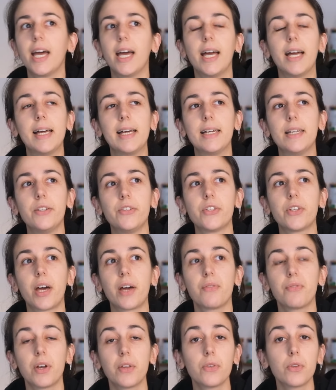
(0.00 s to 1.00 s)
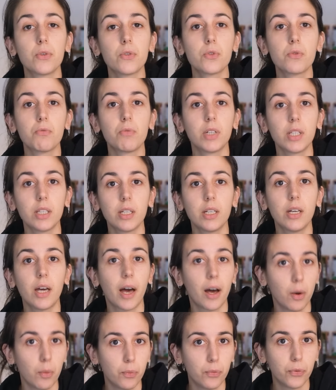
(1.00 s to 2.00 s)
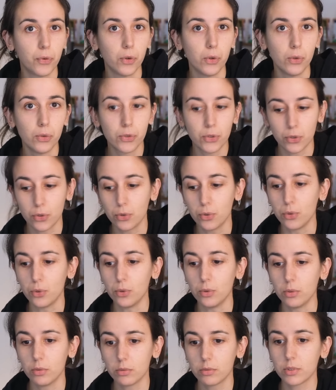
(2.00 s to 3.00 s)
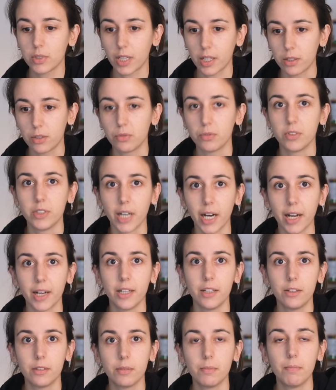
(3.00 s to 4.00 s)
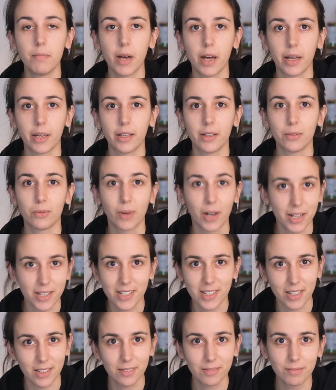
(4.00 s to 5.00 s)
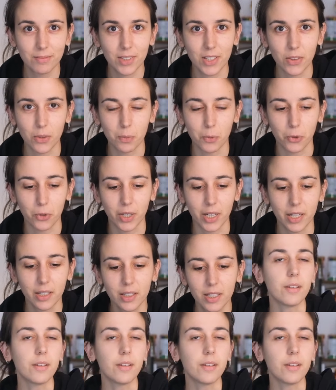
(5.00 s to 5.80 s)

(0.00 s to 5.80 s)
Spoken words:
and I found those really helpful to kind of guide my writing in the morning.